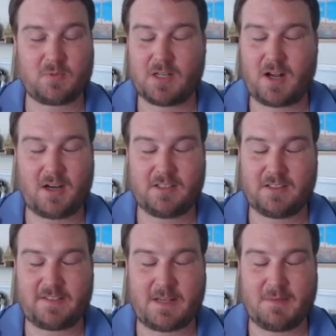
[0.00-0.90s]

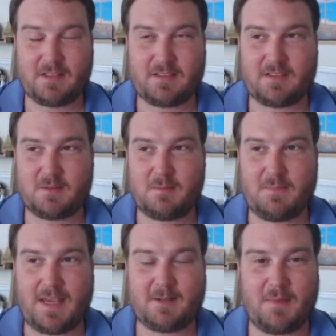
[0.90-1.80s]
Regardless, they must
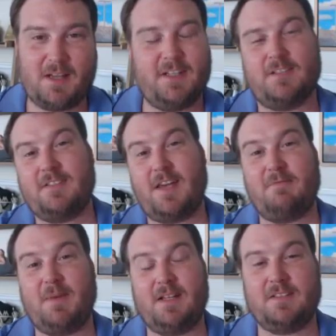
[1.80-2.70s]
make money or save
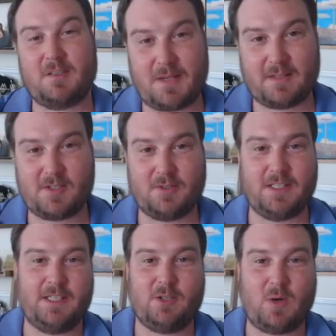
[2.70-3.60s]
money somehow
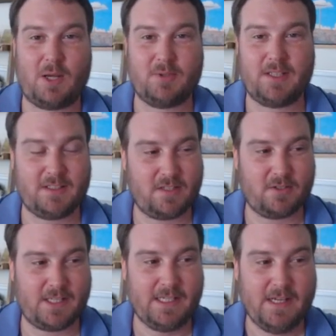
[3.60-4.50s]
doing it, or why would they do
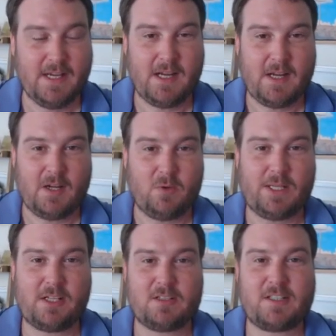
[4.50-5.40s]
it?
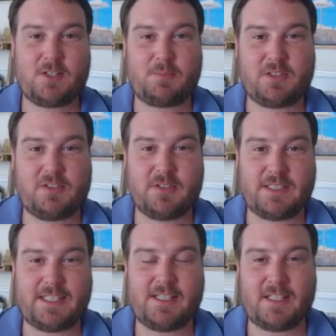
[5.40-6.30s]
We looked into pursuing
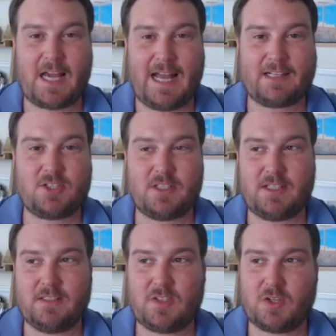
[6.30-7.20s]
legal action.
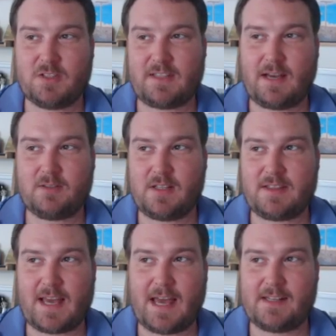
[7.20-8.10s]
It turns out
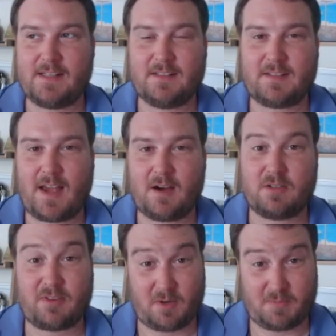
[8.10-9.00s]
that is out
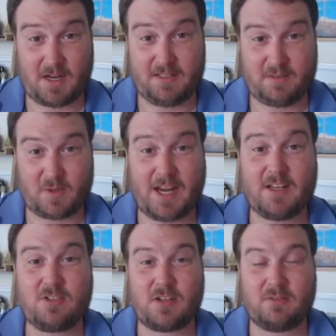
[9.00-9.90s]
of our price
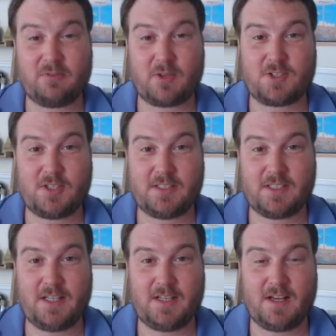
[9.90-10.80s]
range,
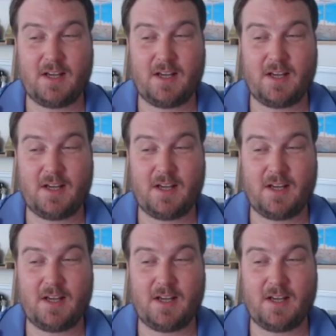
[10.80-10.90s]
unfortunately.